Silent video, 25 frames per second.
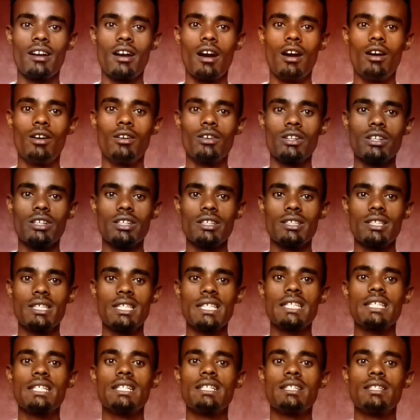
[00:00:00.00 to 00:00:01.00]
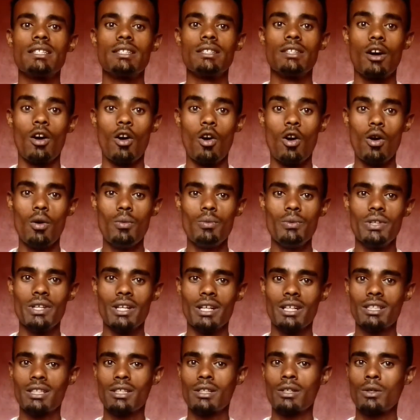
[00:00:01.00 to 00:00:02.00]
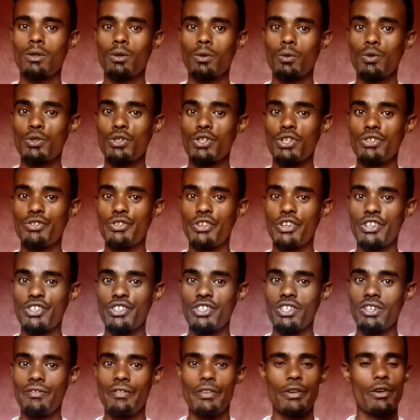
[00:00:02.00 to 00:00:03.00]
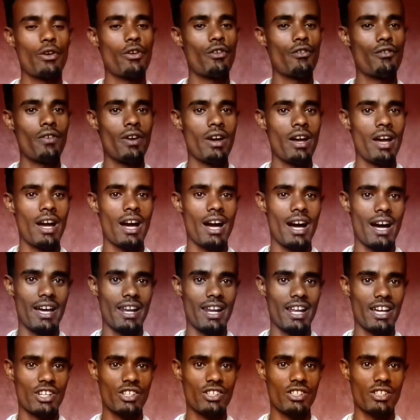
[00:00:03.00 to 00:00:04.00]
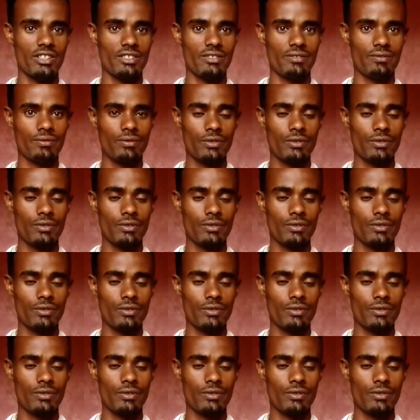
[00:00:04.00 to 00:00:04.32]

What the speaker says: the gown is the object, which is the receiver of an action.